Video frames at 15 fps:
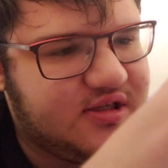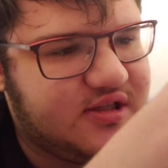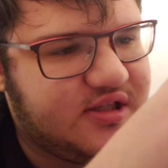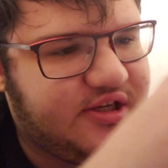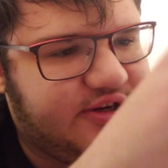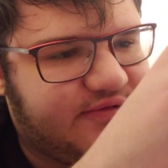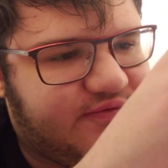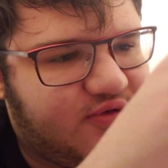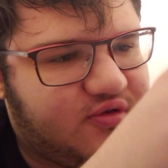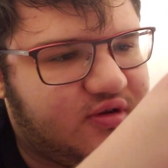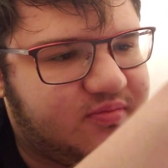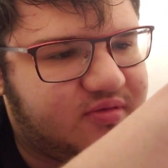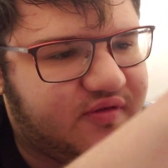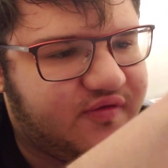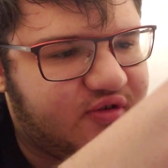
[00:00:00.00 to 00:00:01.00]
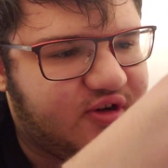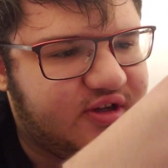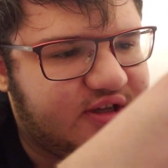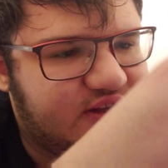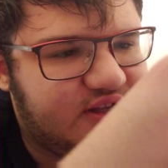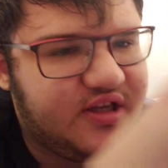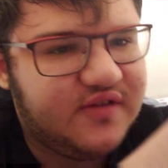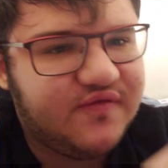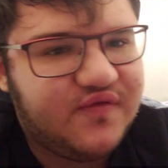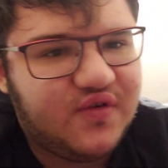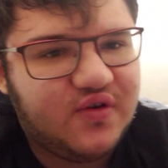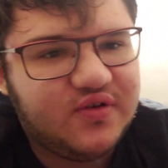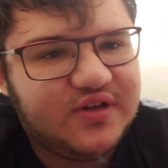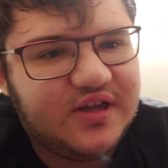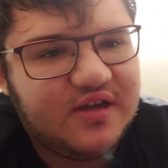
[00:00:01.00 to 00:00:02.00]
Then you fold up the foot, and then you
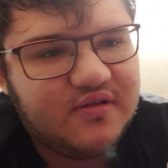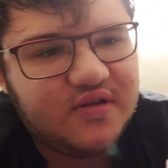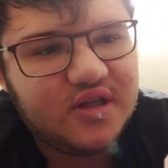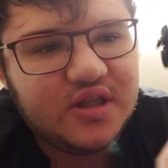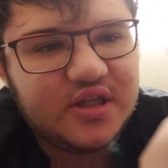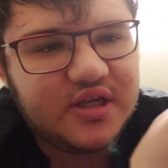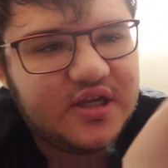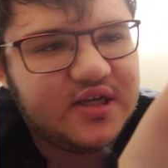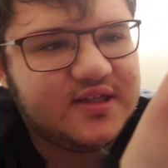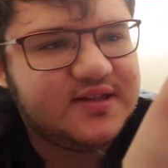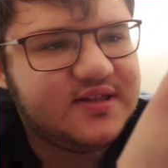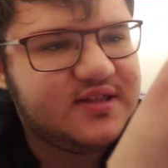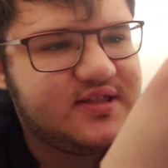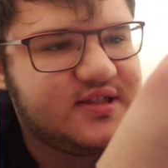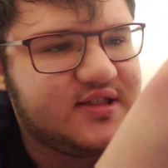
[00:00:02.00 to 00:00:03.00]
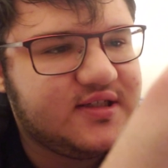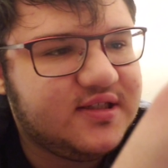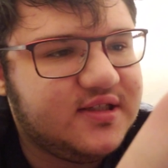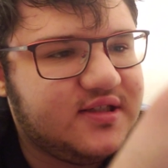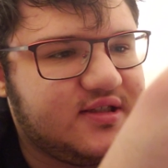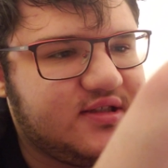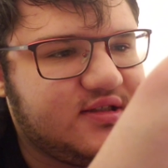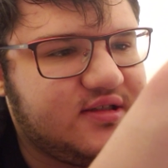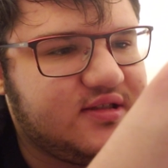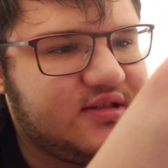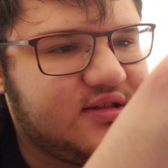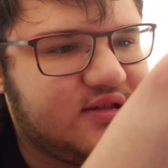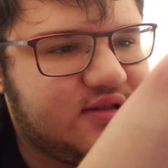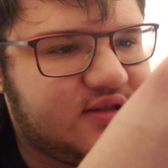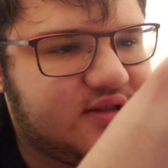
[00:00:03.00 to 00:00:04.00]
fold down the guns.
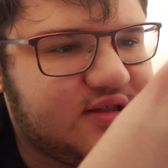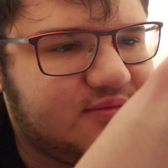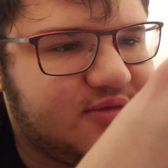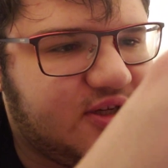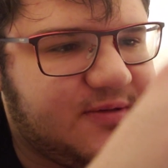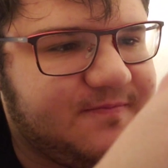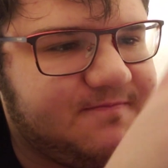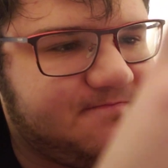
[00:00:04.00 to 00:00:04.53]
Come on.